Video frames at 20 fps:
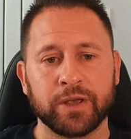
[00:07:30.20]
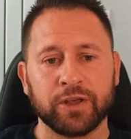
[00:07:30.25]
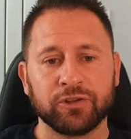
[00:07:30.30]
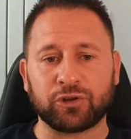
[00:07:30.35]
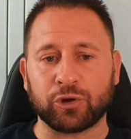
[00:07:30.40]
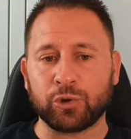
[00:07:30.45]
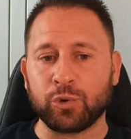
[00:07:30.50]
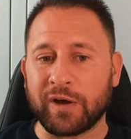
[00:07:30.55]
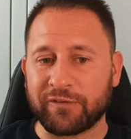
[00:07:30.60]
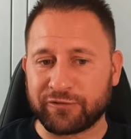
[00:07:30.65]

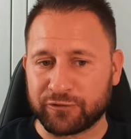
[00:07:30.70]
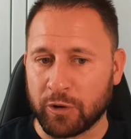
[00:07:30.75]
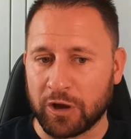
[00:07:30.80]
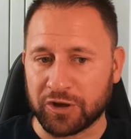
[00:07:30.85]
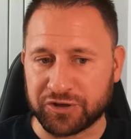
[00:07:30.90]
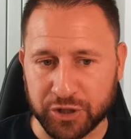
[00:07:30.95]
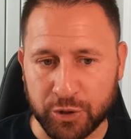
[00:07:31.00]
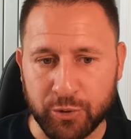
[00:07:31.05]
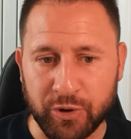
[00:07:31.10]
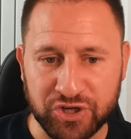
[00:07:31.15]
So you have to
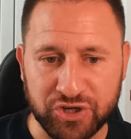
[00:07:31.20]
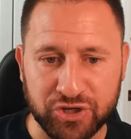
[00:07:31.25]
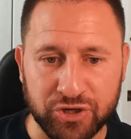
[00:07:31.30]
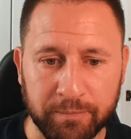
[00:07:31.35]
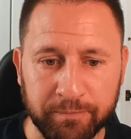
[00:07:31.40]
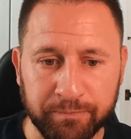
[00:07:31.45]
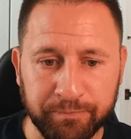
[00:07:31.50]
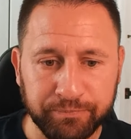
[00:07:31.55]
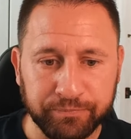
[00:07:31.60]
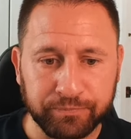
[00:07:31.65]
ask the
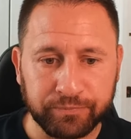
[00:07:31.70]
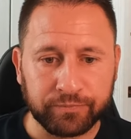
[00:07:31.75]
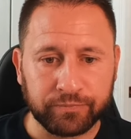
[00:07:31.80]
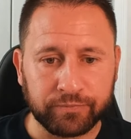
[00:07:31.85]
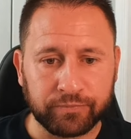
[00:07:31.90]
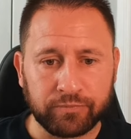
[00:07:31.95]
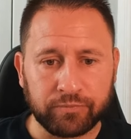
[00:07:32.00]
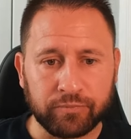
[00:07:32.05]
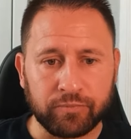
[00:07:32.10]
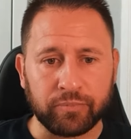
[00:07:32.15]
question.
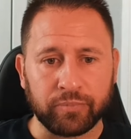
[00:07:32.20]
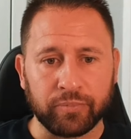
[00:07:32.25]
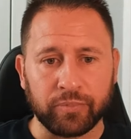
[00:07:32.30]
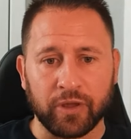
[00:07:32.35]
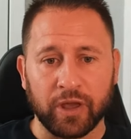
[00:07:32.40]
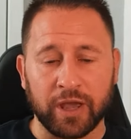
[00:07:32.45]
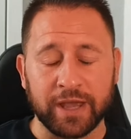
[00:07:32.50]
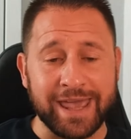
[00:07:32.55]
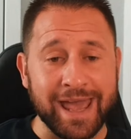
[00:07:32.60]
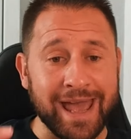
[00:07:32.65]

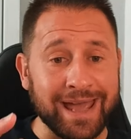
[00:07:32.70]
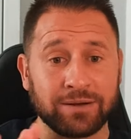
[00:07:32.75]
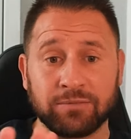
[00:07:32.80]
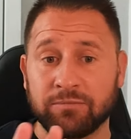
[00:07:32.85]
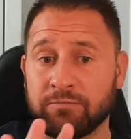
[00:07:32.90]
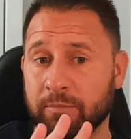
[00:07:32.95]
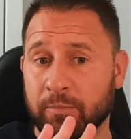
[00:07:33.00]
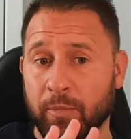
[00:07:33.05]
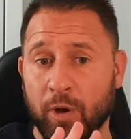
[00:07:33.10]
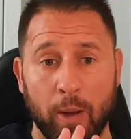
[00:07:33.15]

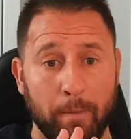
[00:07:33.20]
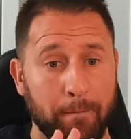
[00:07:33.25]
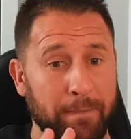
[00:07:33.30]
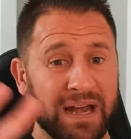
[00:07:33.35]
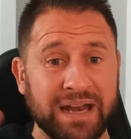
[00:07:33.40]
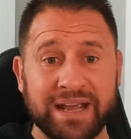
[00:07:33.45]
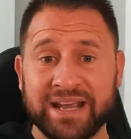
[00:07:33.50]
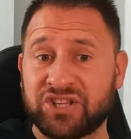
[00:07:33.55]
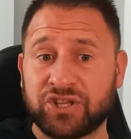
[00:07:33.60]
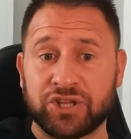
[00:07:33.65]
Again,
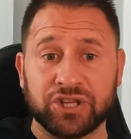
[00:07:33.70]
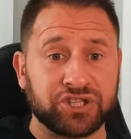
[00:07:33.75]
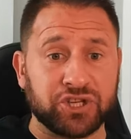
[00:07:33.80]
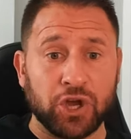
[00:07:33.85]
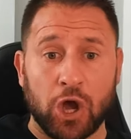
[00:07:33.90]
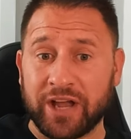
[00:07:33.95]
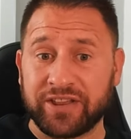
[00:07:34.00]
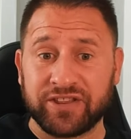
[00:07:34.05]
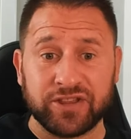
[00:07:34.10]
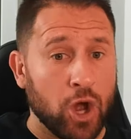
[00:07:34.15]
ability to the
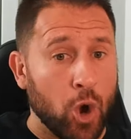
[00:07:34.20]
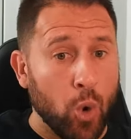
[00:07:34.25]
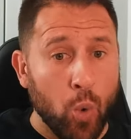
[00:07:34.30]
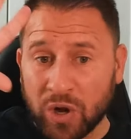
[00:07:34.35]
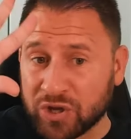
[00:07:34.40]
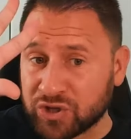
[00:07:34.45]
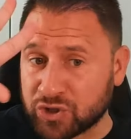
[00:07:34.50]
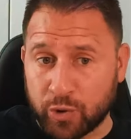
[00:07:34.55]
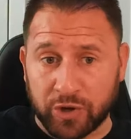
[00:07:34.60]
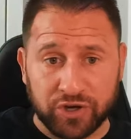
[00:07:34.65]
side. No
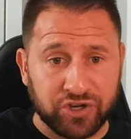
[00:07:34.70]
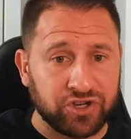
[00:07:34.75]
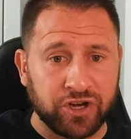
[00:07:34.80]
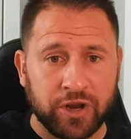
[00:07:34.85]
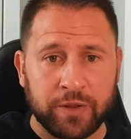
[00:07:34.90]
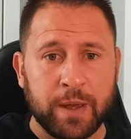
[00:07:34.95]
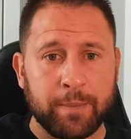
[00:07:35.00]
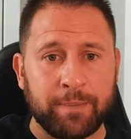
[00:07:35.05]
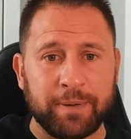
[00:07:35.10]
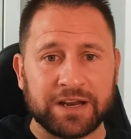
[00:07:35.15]
one's
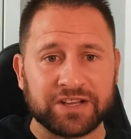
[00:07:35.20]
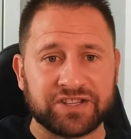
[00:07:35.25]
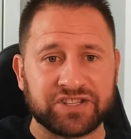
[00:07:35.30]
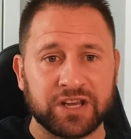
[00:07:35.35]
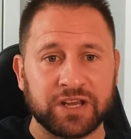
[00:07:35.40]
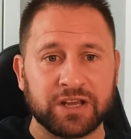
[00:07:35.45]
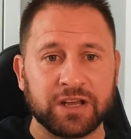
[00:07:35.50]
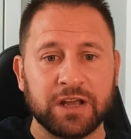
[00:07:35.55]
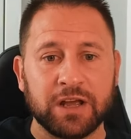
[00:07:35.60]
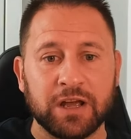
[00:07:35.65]
questioning the
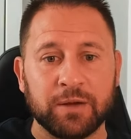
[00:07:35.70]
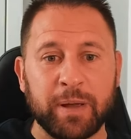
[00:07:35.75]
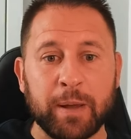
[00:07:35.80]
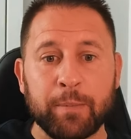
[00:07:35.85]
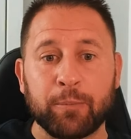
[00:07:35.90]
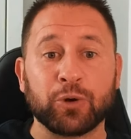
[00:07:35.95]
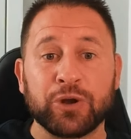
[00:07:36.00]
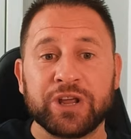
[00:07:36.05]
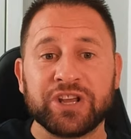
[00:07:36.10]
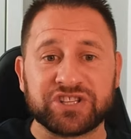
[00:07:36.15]
ability.
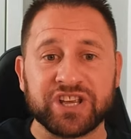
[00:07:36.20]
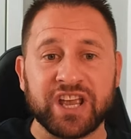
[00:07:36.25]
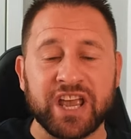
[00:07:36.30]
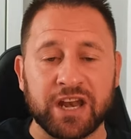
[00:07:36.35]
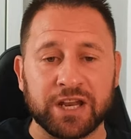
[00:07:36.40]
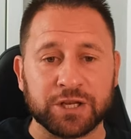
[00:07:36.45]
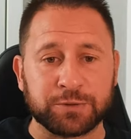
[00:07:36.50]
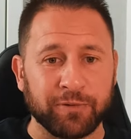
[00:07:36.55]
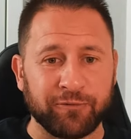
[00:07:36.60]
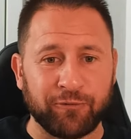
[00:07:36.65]
People need to
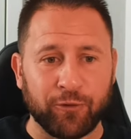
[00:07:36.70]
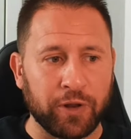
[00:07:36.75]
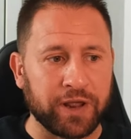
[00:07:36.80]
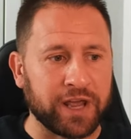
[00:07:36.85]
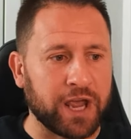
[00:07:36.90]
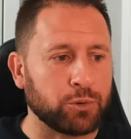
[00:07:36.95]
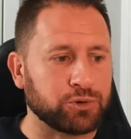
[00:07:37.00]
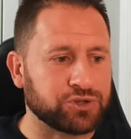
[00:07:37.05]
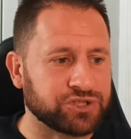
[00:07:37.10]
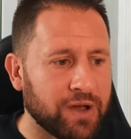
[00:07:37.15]
hear this before
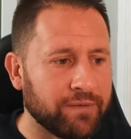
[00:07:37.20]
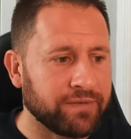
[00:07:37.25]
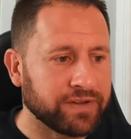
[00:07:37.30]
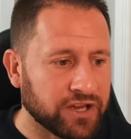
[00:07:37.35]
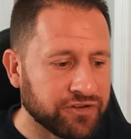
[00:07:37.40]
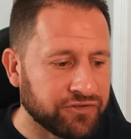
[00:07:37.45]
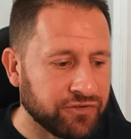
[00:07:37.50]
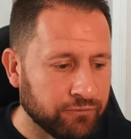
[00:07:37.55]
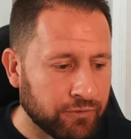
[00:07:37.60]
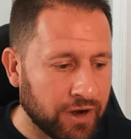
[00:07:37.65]
they go, Sava
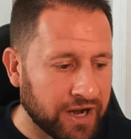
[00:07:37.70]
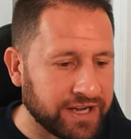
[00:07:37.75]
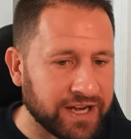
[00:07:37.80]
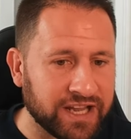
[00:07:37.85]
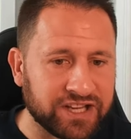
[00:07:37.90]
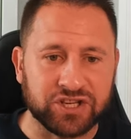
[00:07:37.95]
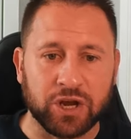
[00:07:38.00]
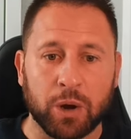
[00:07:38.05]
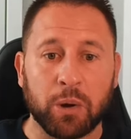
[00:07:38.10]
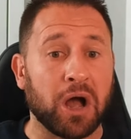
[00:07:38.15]
doesn't rate
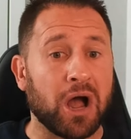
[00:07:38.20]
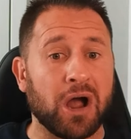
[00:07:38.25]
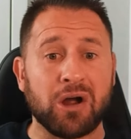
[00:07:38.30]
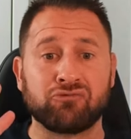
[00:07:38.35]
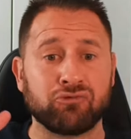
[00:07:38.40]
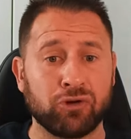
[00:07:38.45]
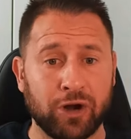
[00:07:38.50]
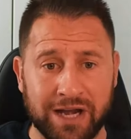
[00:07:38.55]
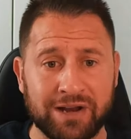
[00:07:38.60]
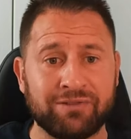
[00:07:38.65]
Neto. I
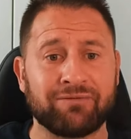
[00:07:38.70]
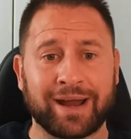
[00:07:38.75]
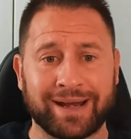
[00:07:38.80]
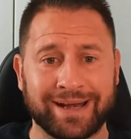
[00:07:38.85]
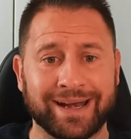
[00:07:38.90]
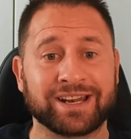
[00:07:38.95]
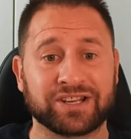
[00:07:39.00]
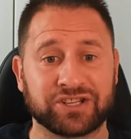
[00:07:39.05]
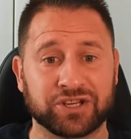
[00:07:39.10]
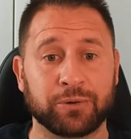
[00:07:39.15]
really
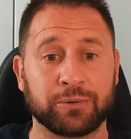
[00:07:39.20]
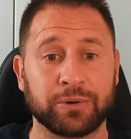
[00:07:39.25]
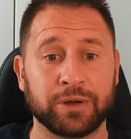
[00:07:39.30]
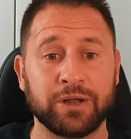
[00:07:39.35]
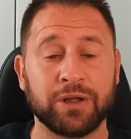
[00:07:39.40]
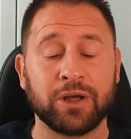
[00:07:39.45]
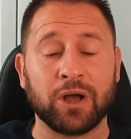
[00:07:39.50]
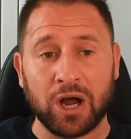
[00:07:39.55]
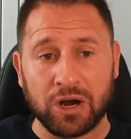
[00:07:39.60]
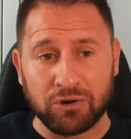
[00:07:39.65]
rate Neto.
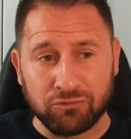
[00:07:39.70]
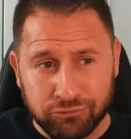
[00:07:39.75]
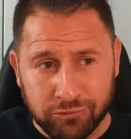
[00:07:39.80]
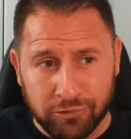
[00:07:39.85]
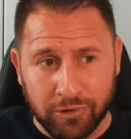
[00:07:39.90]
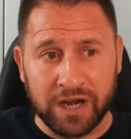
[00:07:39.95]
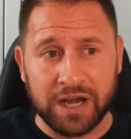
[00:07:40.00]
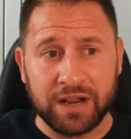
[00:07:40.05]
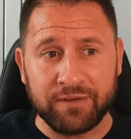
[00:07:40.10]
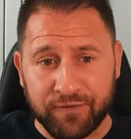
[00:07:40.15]
I
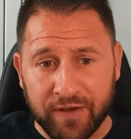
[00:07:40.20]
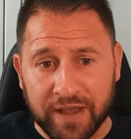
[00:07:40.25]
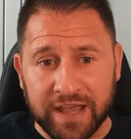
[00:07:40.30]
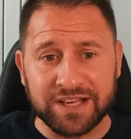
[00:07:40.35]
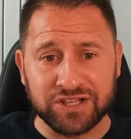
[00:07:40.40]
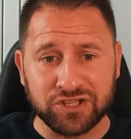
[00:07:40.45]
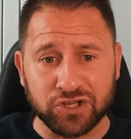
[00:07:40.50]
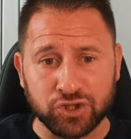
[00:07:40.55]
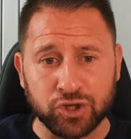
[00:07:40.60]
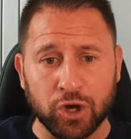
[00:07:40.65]
really think
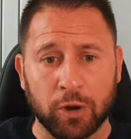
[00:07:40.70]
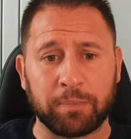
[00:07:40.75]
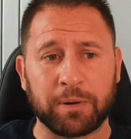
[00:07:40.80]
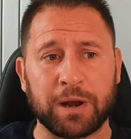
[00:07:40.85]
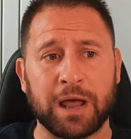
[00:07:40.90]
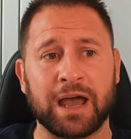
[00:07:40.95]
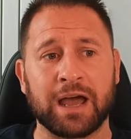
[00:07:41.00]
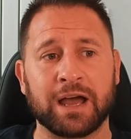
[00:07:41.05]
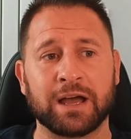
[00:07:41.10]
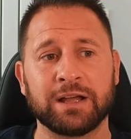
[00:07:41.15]
he's a top
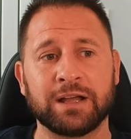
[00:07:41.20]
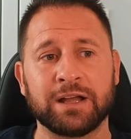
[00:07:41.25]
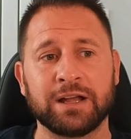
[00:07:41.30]
player.